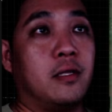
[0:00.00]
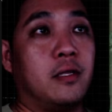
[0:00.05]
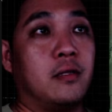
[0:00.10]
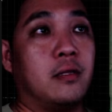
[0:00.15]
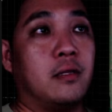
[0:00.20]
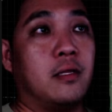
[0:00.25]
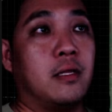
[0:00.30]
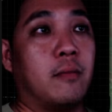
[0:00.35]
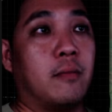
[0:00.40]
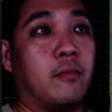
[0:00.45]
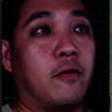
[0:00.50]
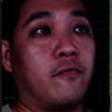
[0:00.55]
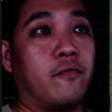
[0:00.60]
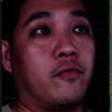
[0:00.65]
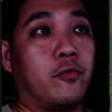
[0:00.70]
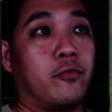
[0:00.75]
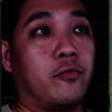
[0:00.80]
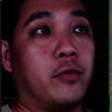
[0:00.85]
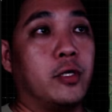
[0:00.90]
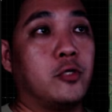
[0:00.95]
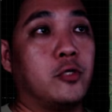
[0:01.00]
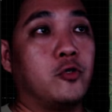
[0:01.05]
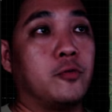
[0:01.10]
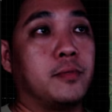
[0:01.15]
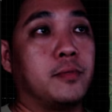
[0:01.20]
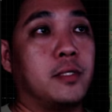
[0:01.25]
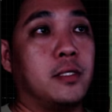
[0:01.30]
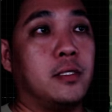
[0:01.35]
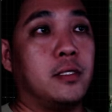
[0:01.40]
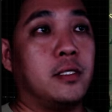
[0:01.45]
number of Ukrainian
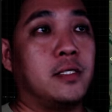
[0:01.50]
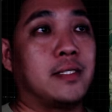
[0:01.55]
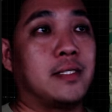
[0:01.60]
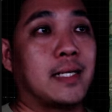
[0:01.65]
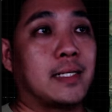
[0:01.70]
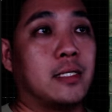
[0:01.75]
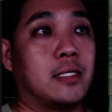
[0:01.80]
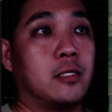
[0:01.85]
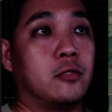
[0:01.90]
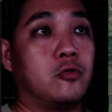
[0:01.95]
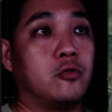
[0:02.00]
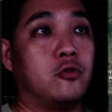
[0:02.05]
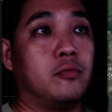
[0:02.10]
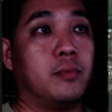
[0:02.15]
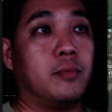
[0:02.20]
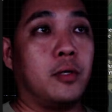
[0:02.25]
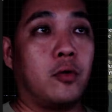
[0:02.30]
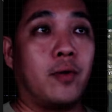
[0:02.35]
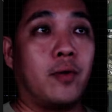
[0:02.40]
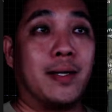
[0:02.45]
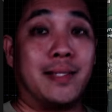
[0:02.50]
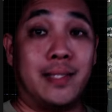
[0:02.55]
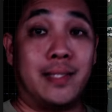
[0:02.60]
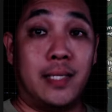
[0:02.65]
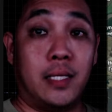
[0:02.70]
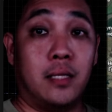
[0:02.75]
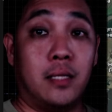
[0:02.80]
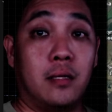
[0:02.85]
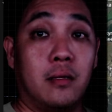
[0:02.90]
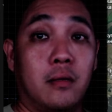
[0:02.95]
troops in this sector should be quite
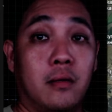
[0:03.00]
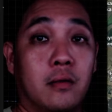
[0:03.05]
thin.